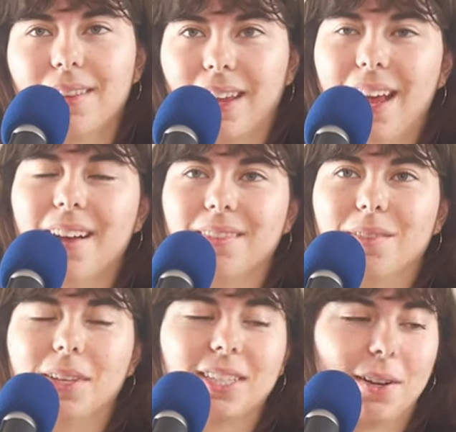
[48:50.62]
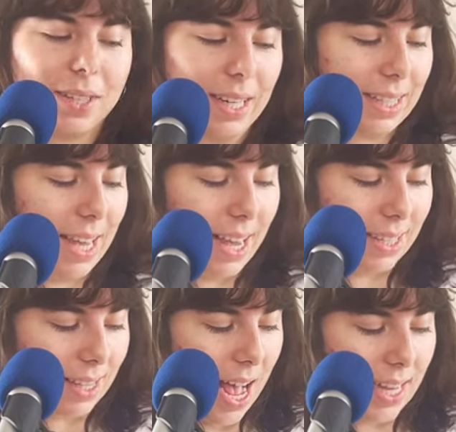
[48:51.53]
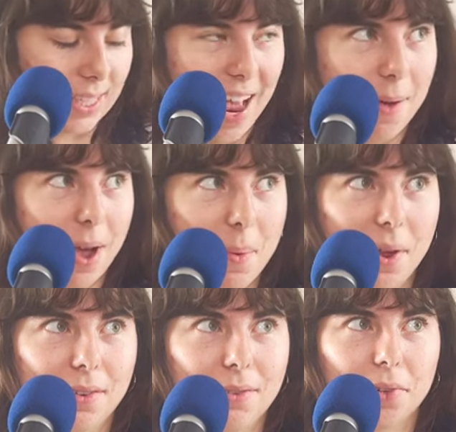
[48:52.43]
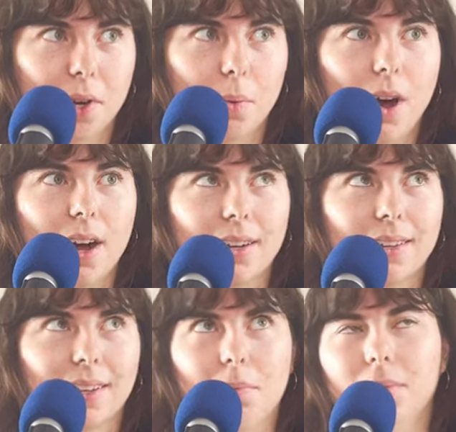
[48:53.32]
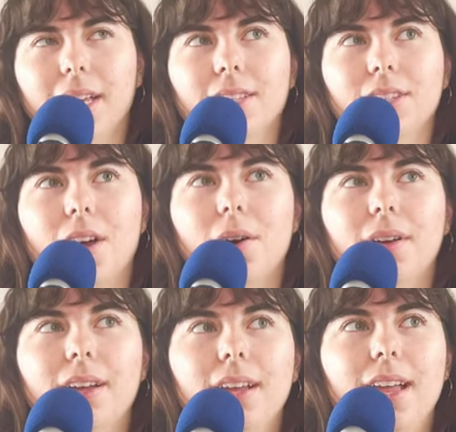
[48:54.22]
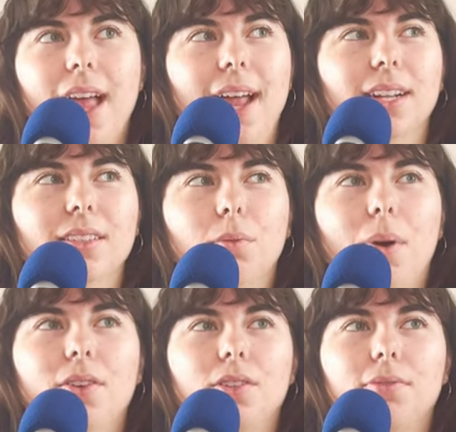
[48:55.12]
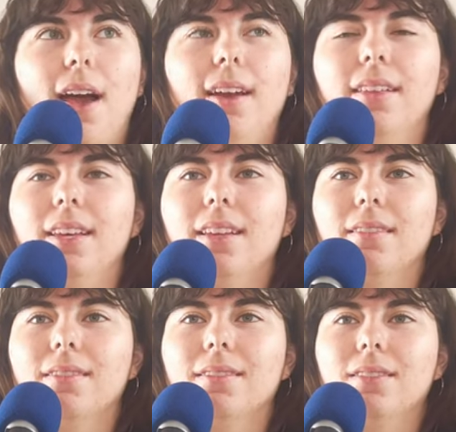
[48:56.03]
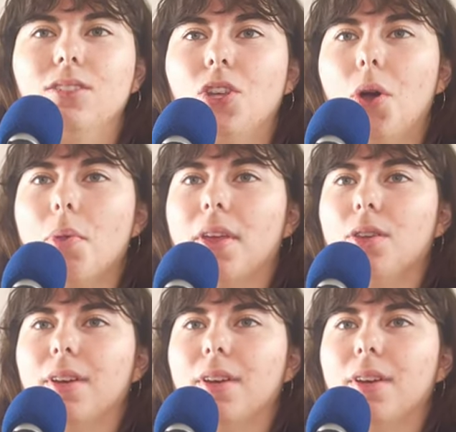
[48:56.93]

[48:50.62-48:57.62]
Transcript: basically what I was going to say, is the last time I went for a walk a couple days ago, and the weather's finally so that you